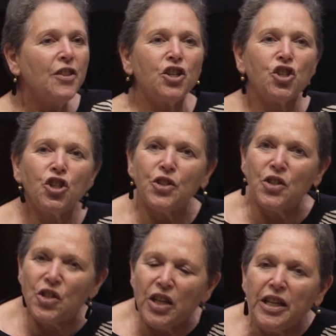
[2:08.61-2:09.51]
This
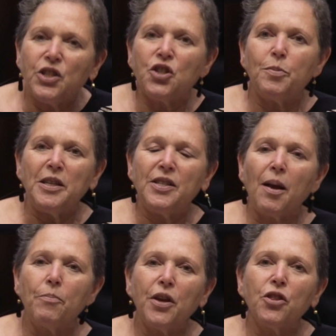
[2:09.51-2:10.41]
should cease to be
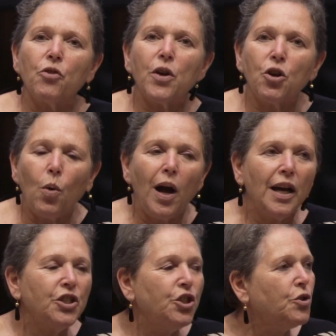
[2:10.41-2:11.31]
something that
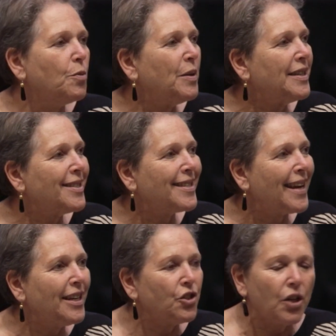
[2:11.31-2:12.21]
requires you to be a
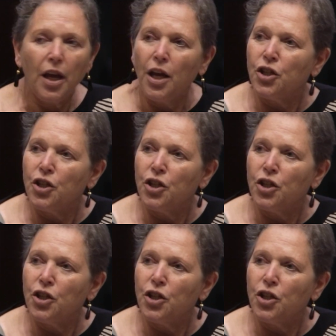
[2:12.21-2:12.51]
saint,